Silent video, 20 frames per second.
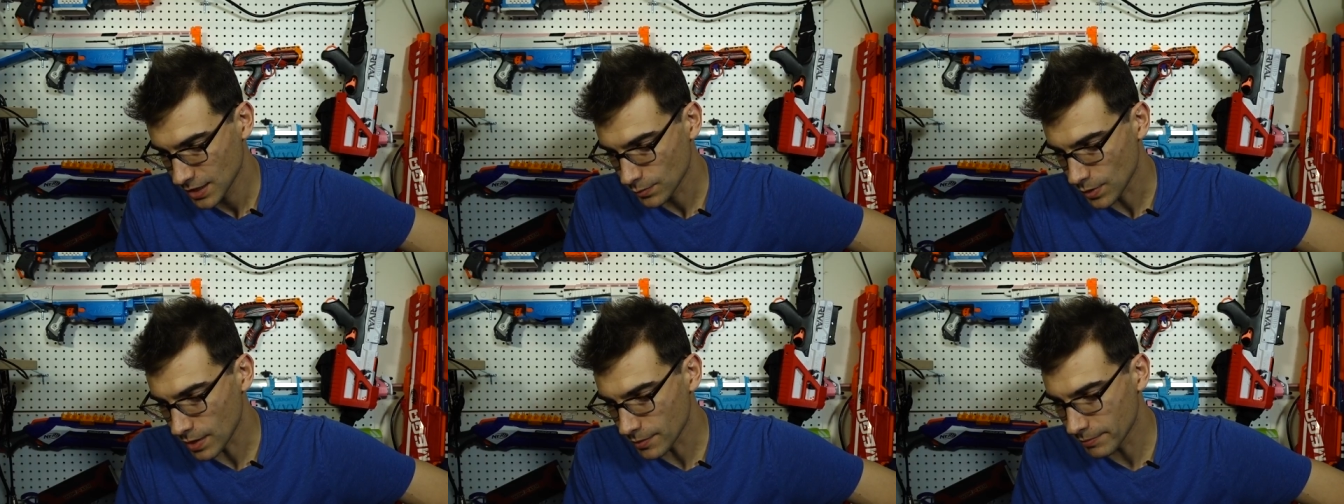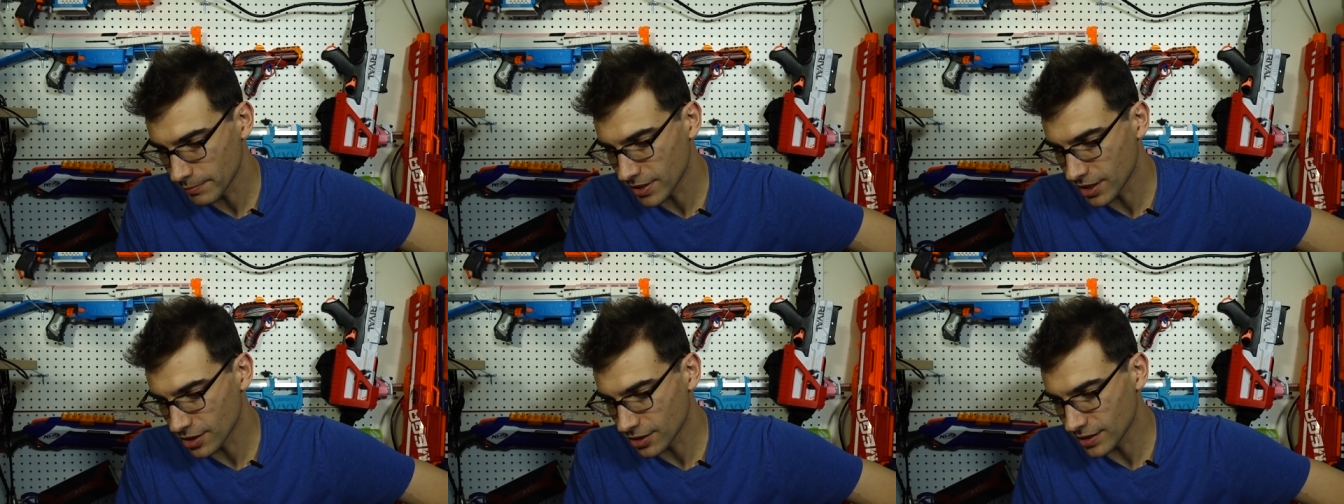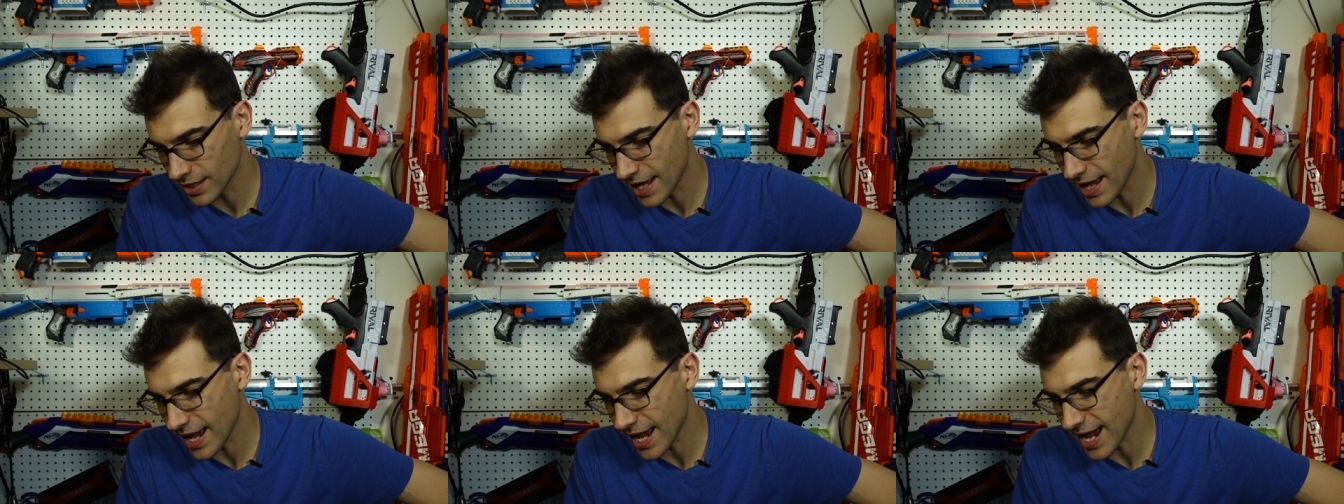Robert
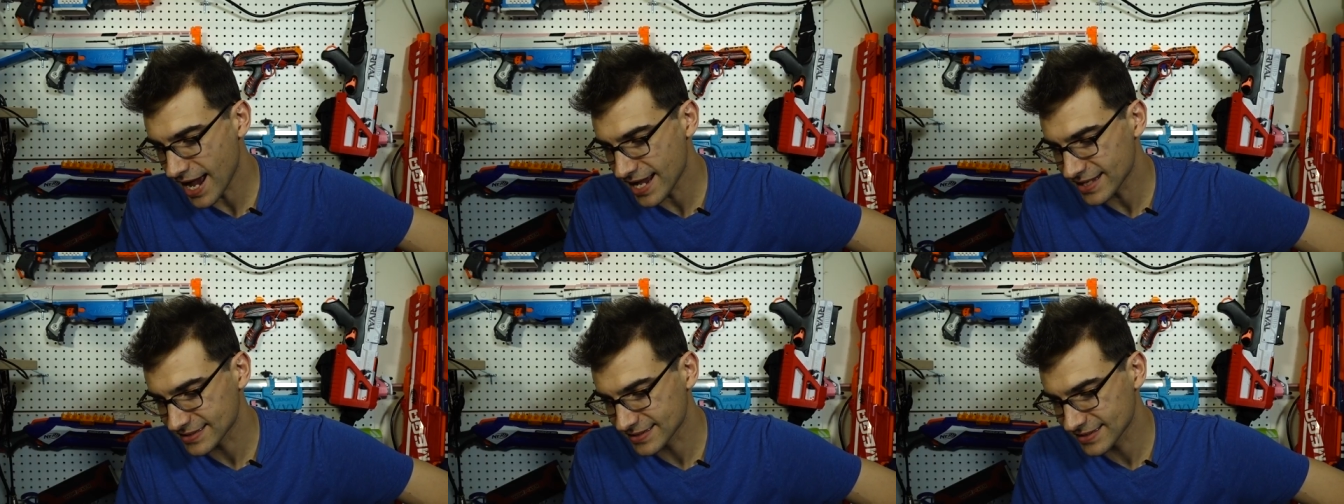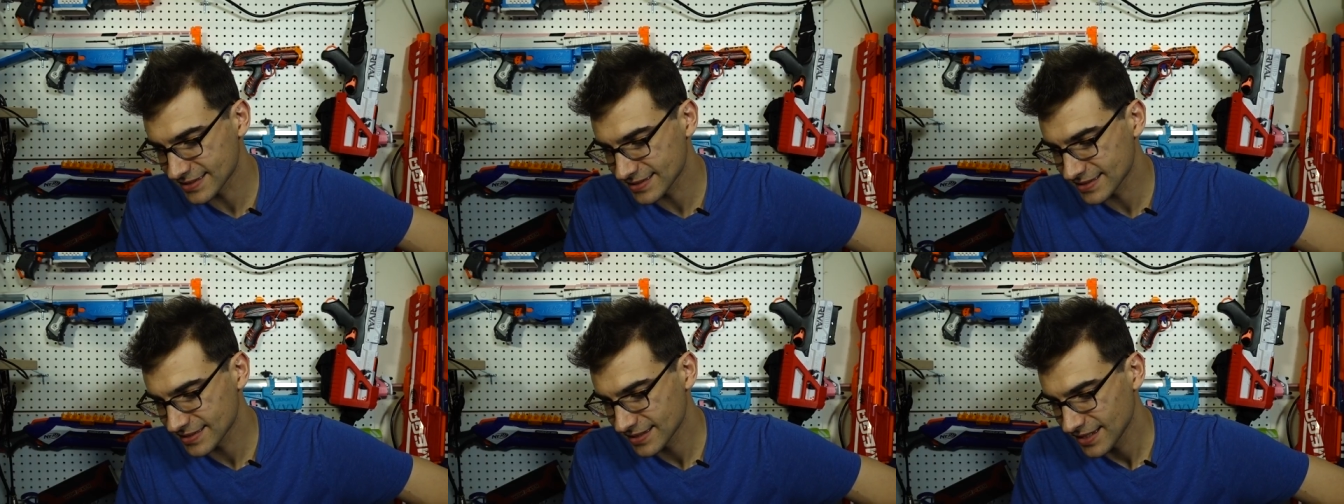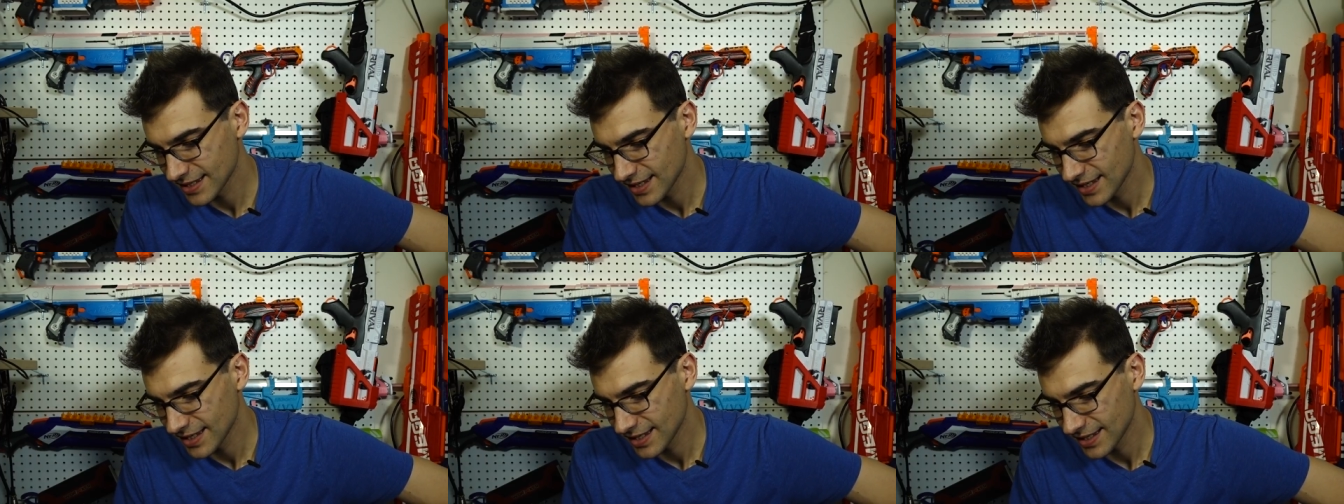Merrill asks,
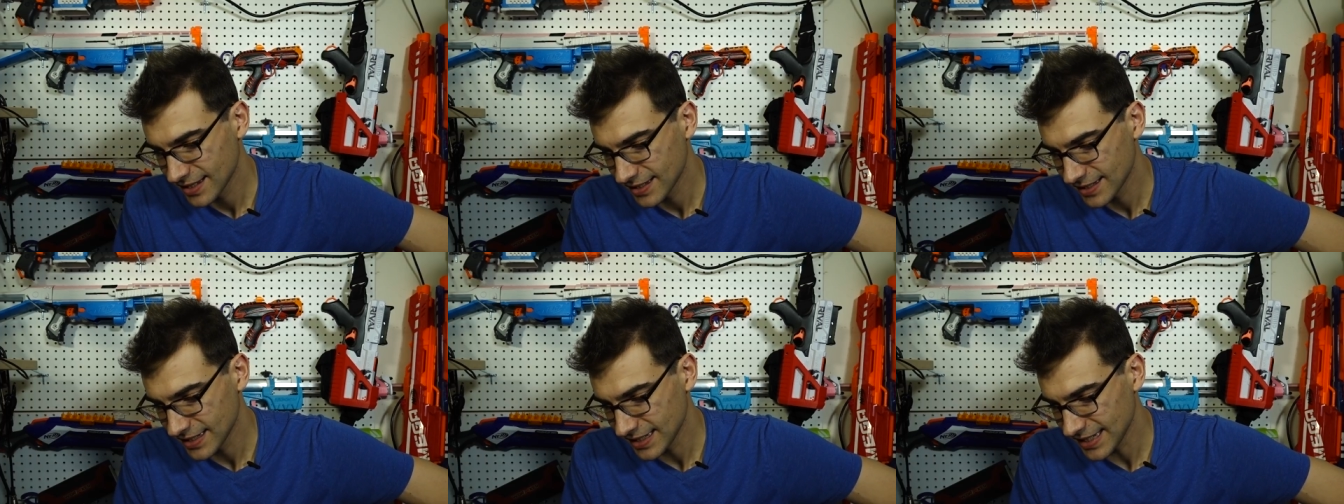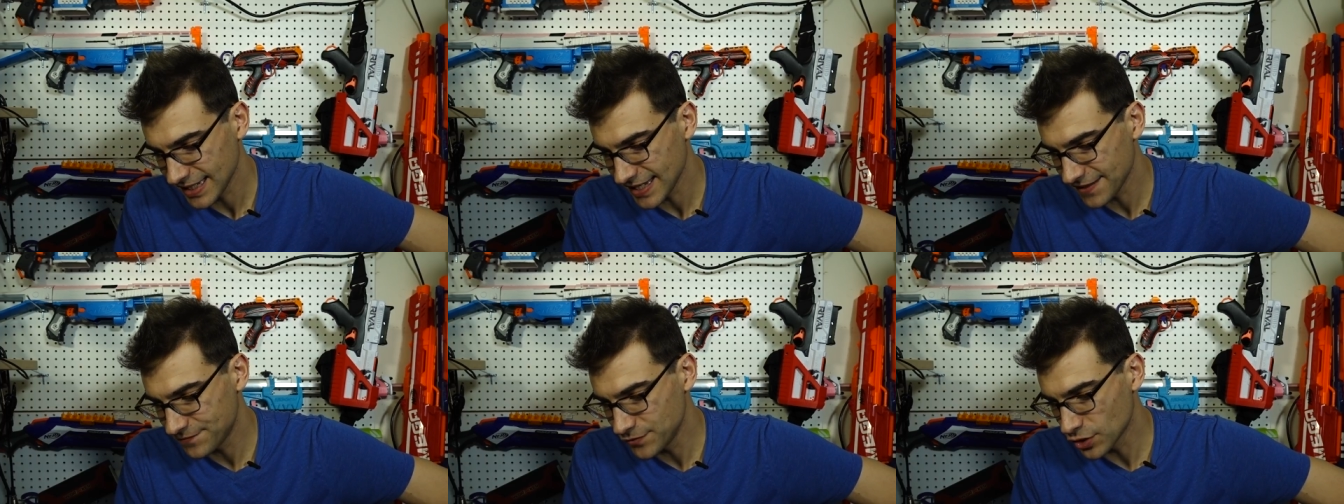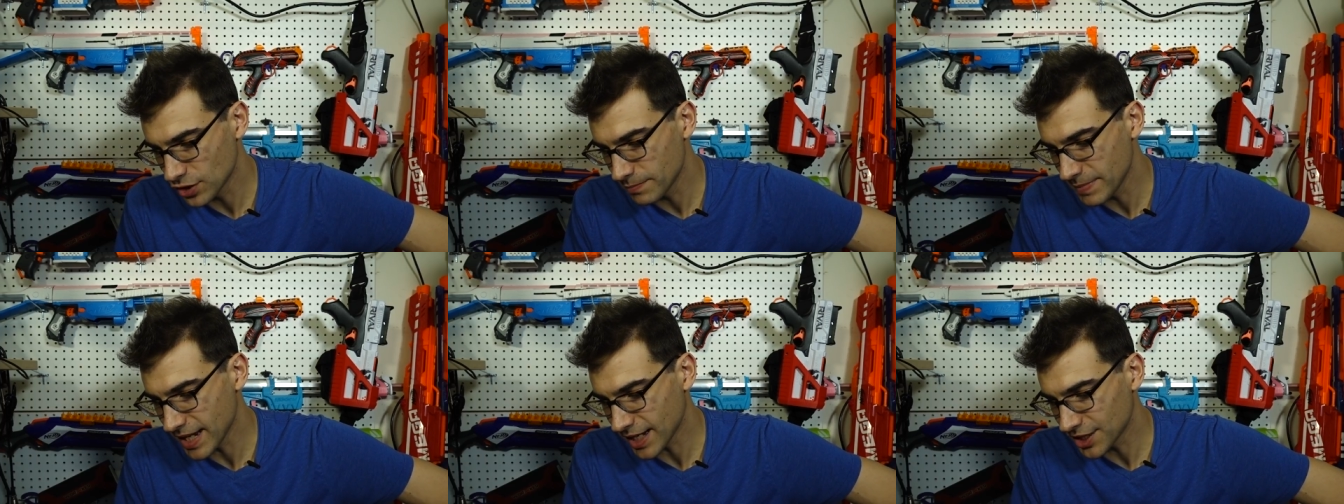if
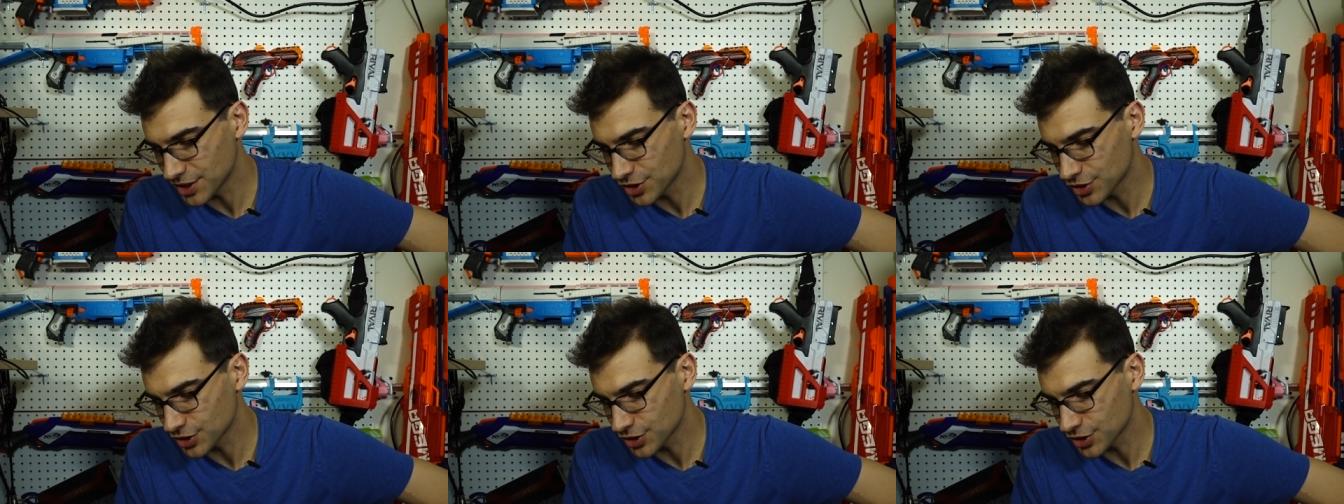you could make a,